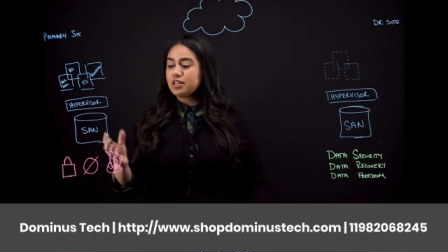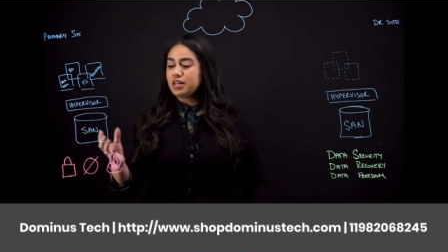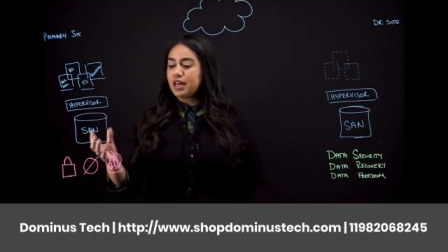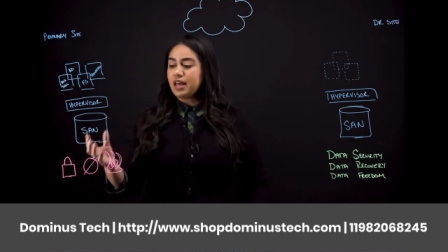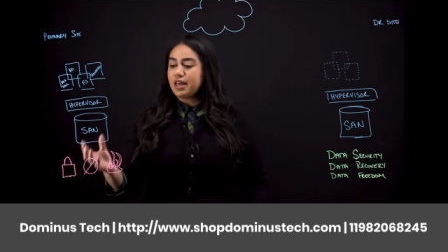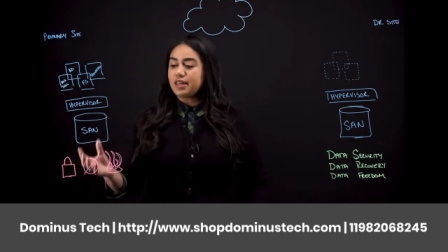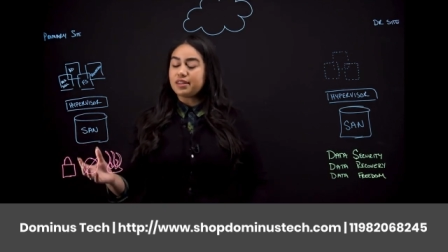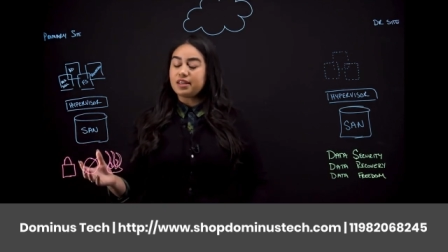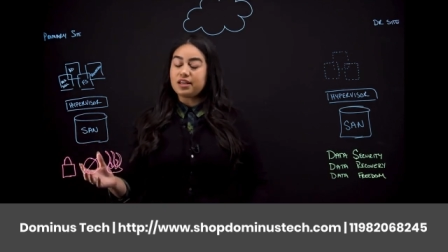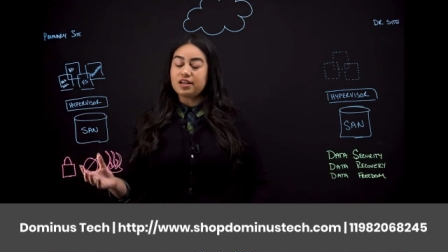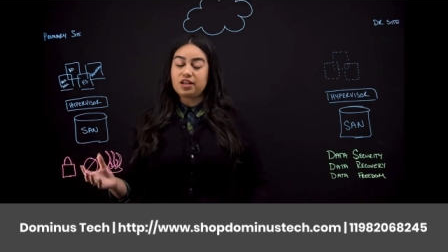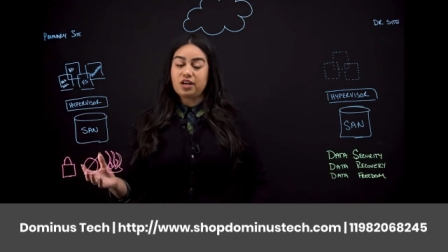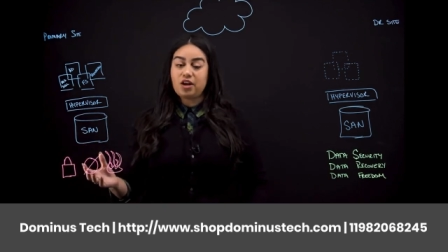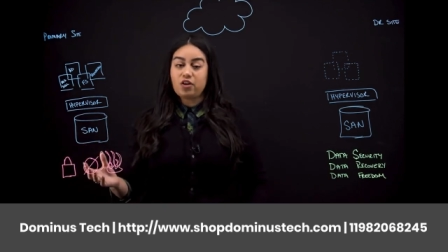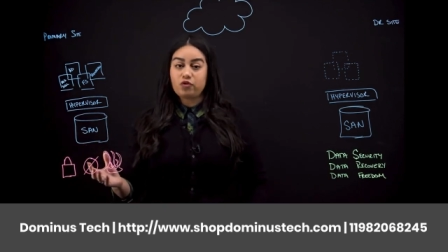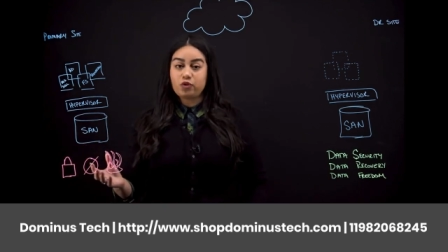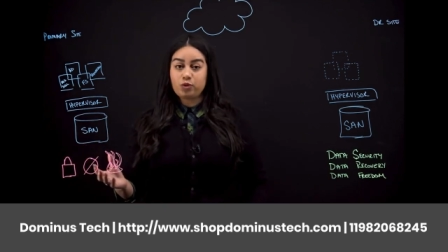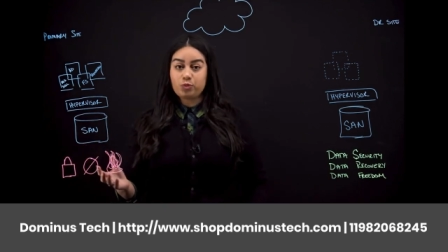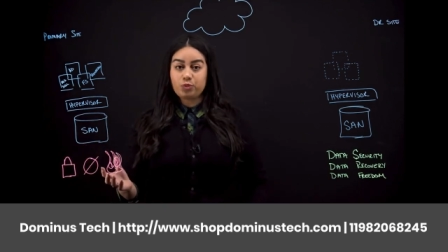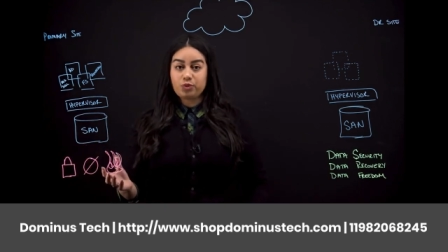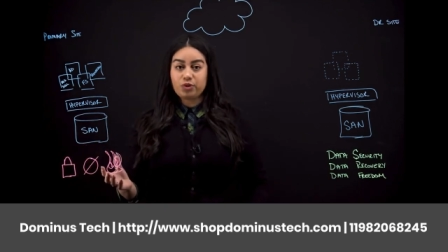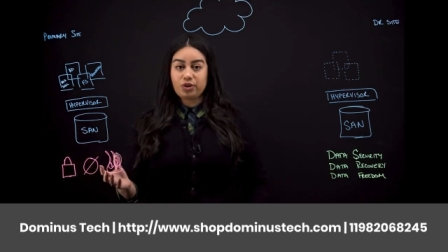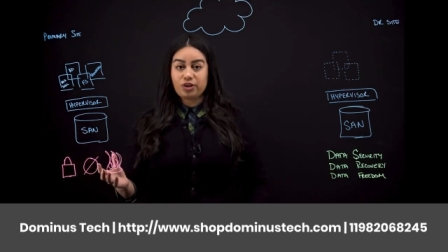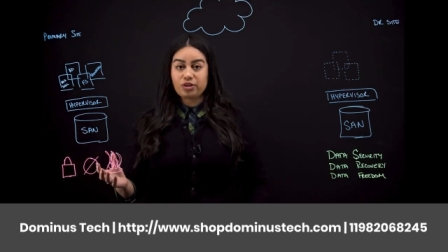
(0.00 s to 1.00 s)
and then you have your
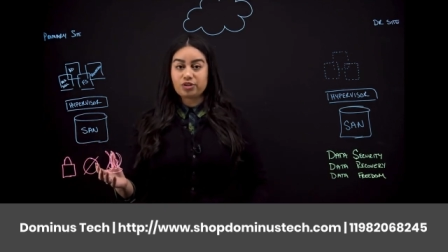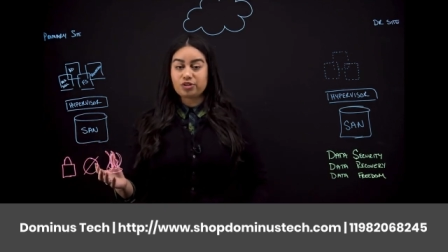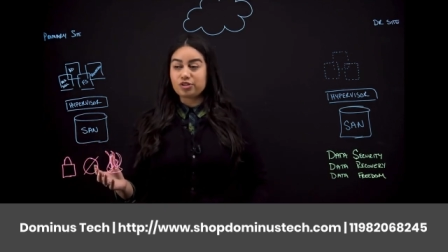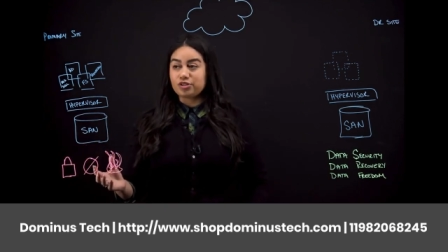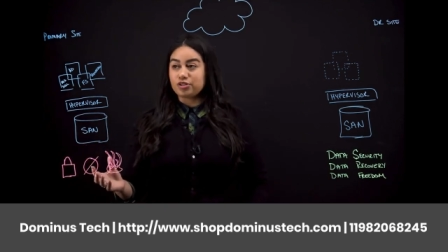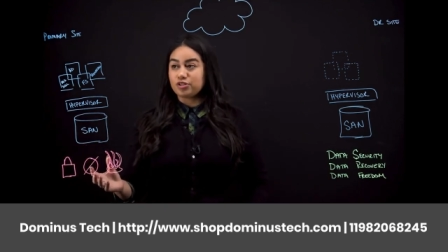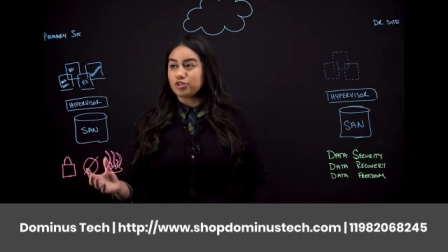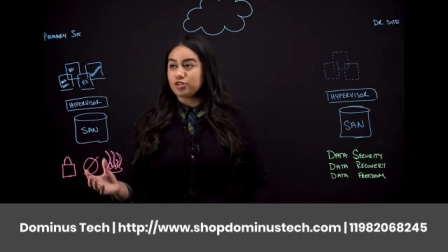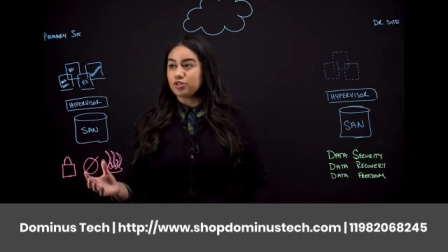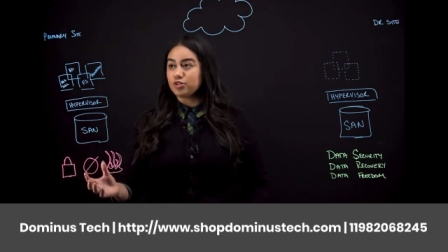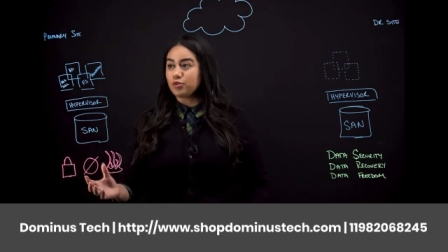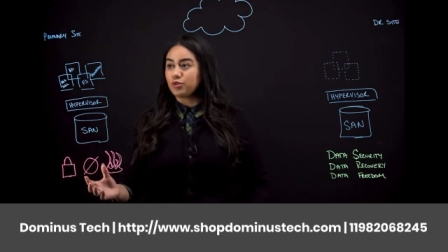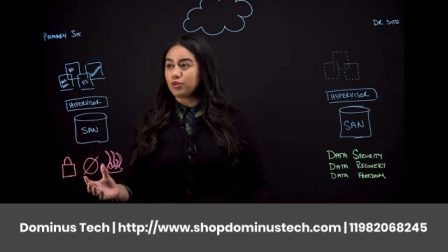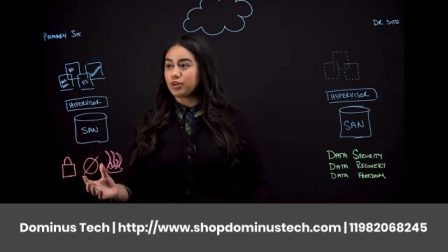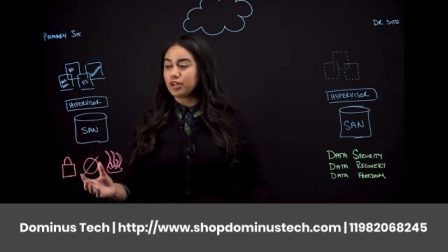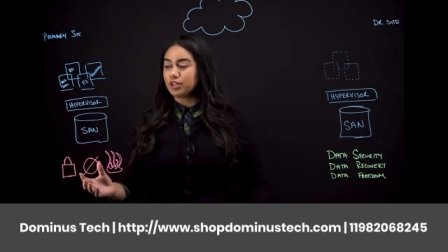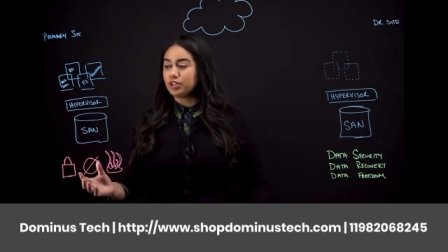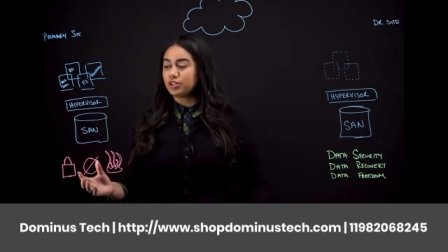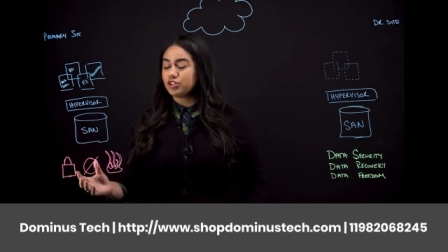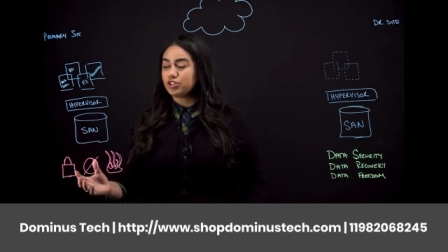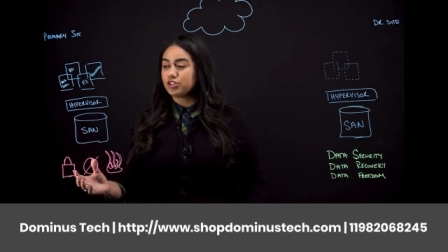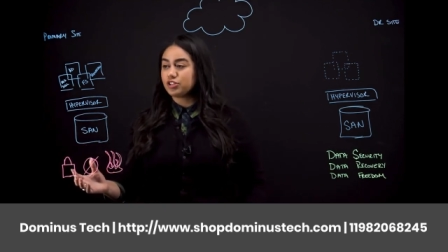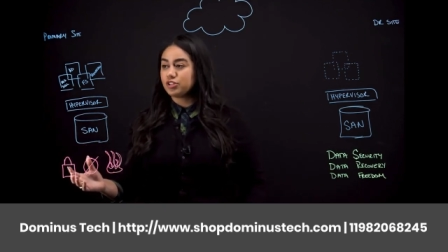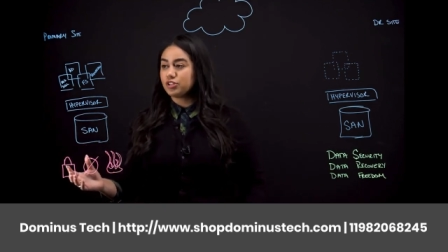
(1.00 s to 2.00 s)
production
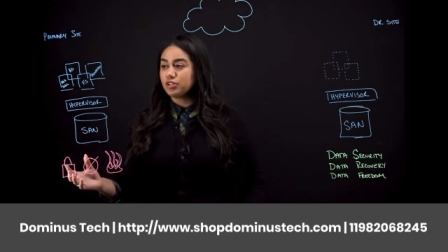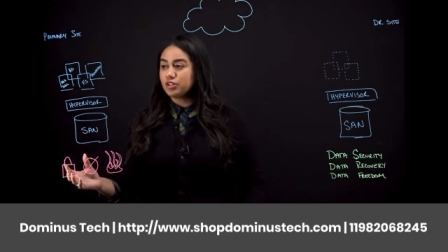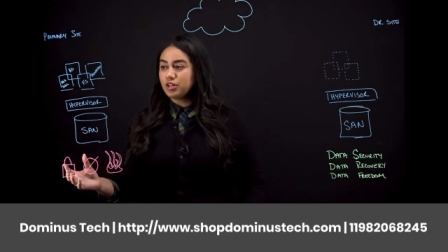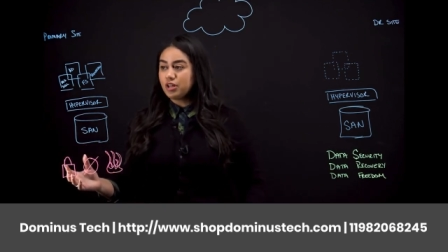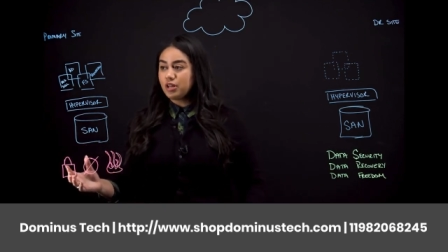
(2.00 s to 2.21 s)
storage.